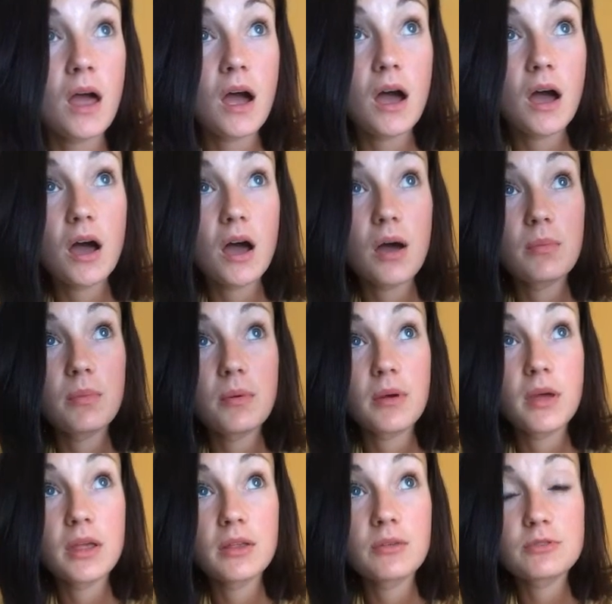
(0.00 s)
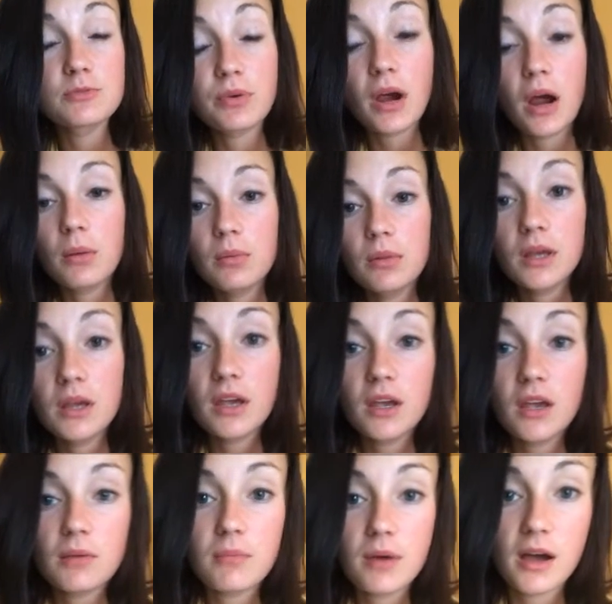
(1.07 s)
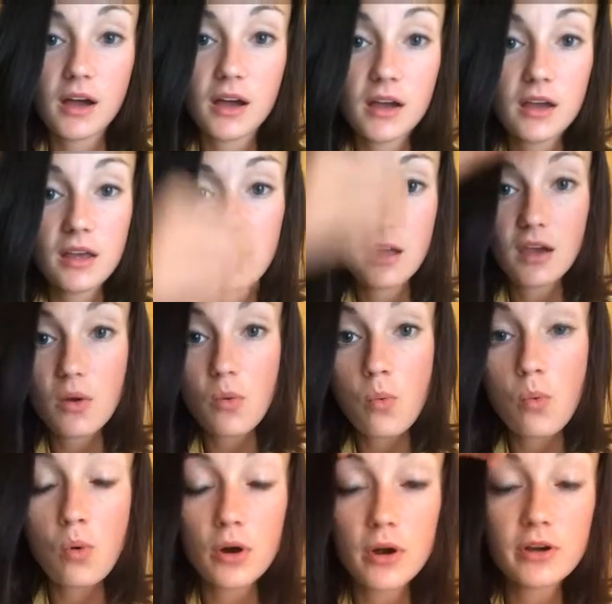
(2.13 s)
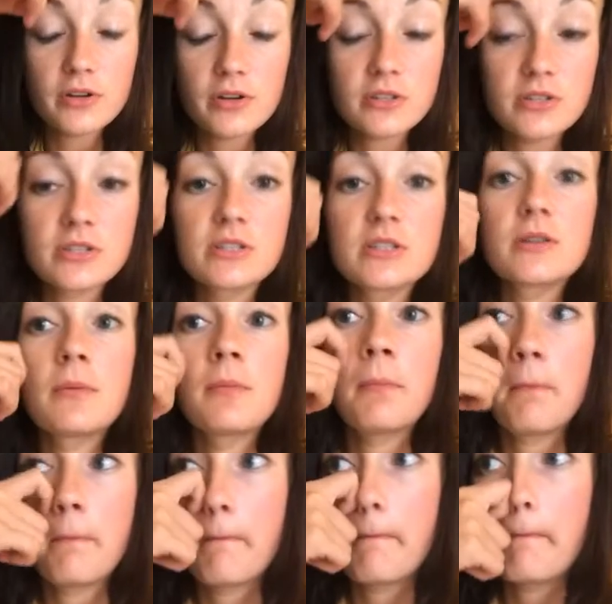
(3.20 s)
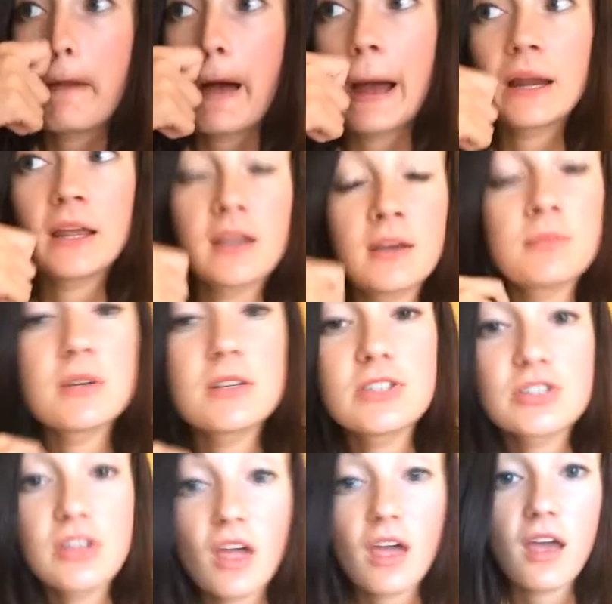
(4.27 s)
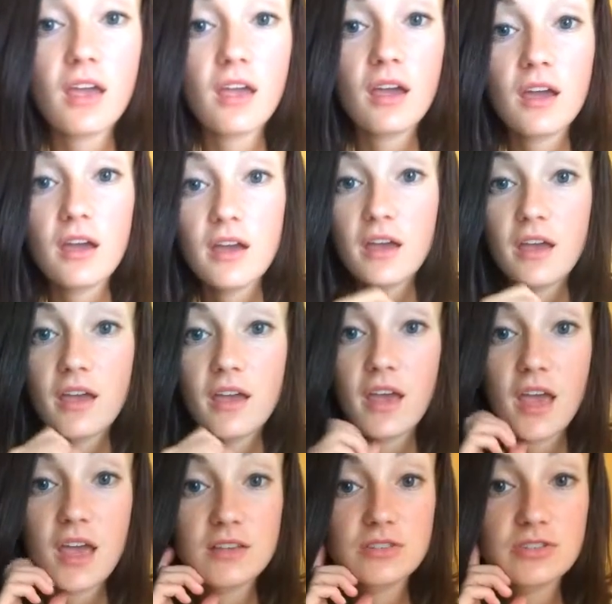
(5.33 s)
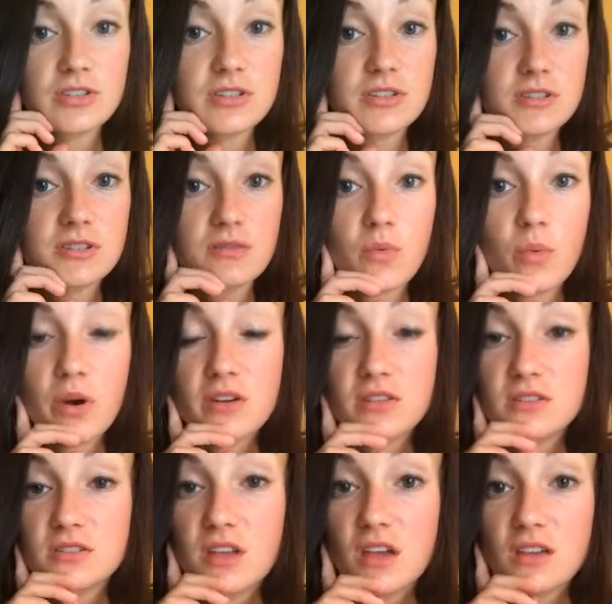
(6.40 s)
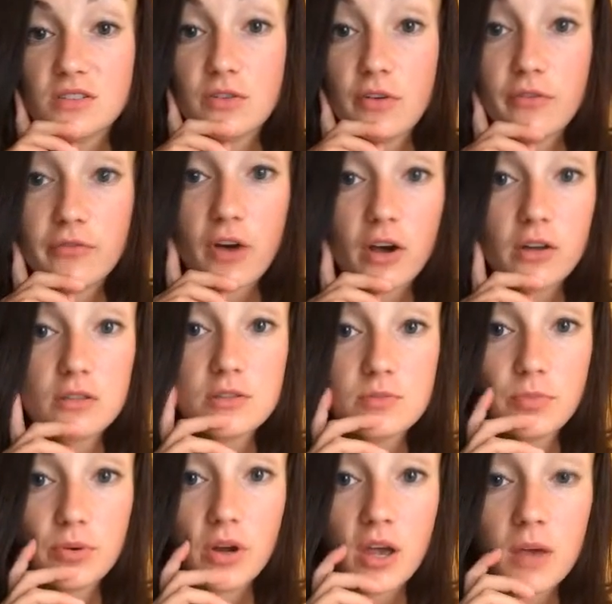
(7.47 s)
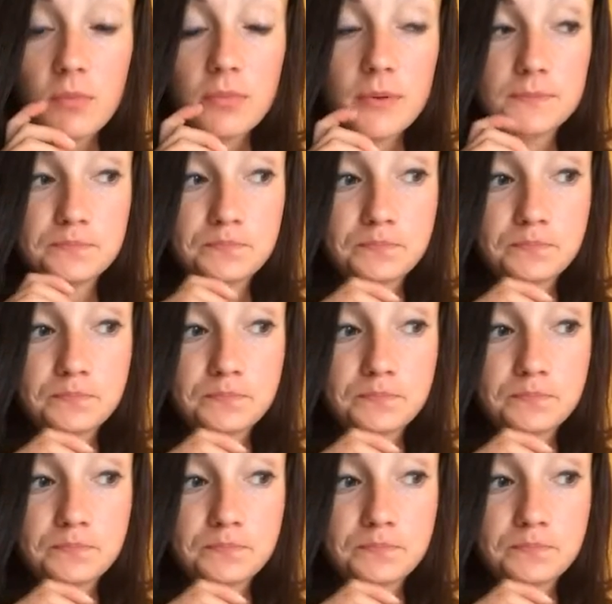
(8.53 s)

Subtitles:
and it was probably my worst body image day and just worst day so far this prep.